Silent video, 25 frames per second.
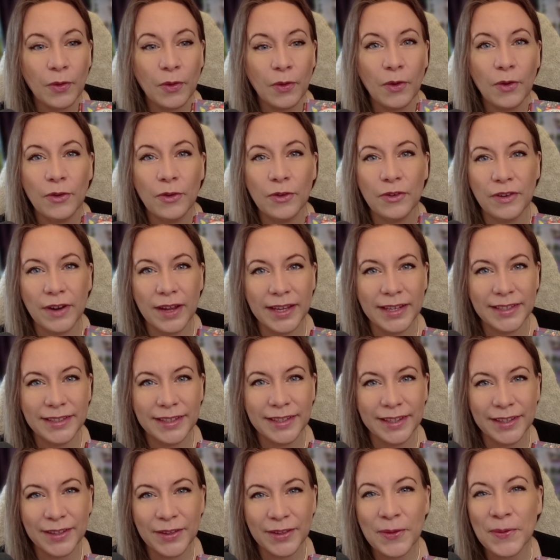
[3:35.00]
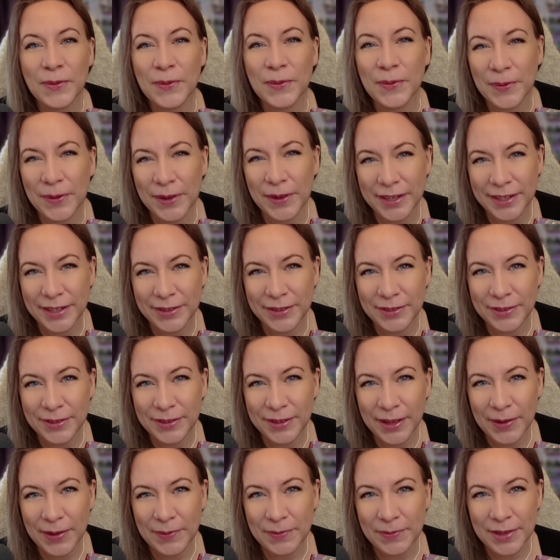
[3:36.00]
Alright, why don't you
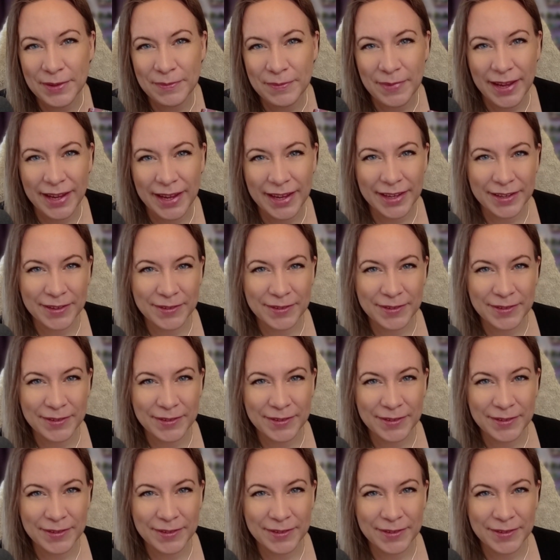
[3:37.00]
come with me?